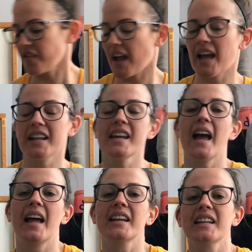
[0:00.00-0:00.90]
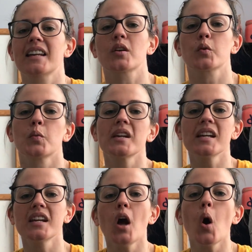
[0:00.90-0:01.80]
ready? And here
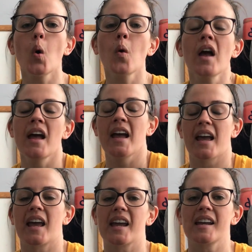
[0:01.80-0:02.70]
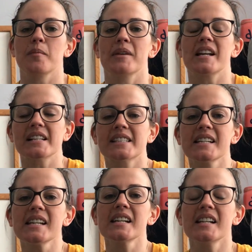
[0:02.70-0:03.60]
we go. A, B,
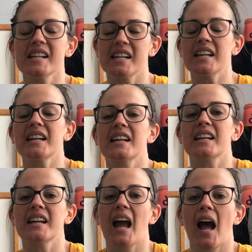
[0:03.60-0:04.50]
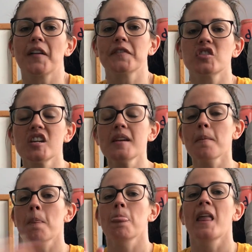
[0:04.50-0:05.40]
C, D, E, F, G,
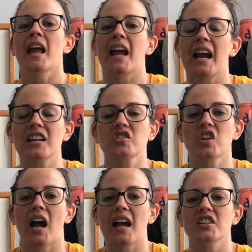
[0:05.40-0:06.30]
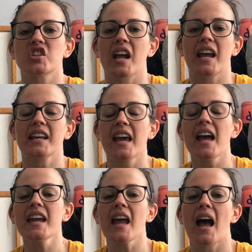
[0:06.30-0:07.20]
H, I, J,
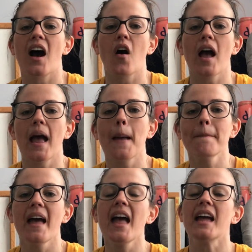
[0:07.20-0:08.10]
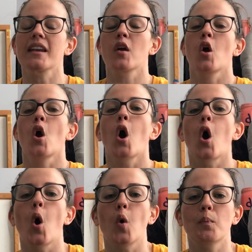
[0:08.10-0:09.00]
K, L, M, N,
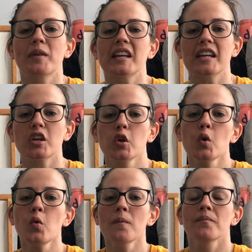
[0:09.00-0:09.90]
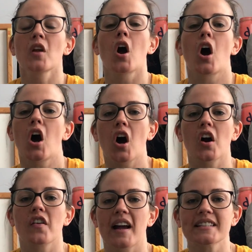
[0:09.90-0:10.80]
O, P, Q,
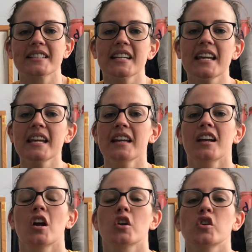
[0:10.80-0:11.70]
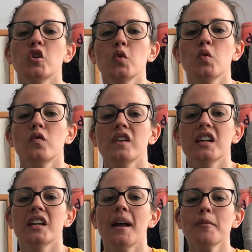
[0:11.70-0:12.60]
R, S, T, U,
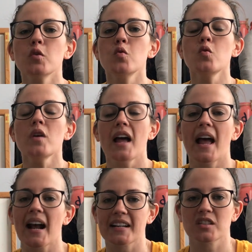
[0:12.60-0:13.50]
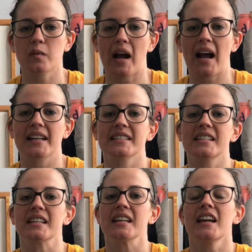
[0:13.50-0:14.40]
V, W, X, Y,
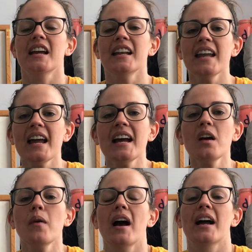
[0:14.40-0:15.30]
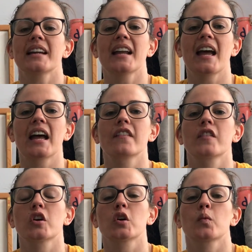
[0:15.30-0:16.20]
Z. Now I
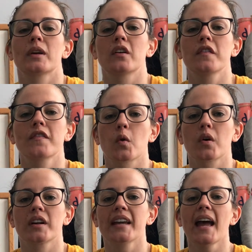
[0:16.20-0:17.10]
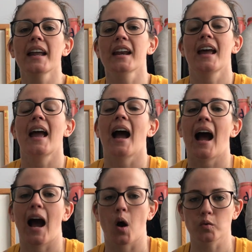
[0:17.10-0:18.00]
never will forget
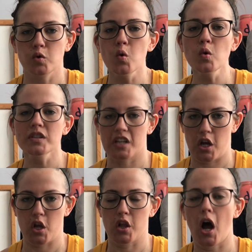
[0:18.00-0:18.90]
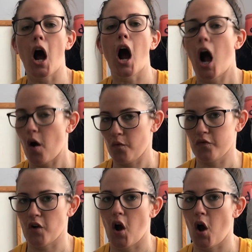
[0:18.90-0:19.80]
how to say the
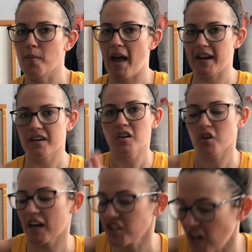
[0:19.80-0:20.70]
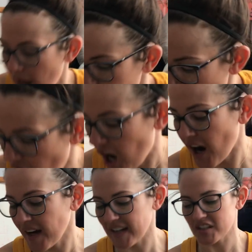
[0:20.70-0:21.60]
alphabet. Great job. All
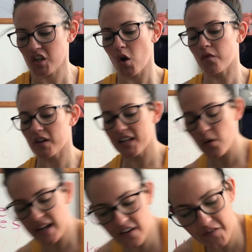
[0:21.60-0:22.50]
right, let's go really quick.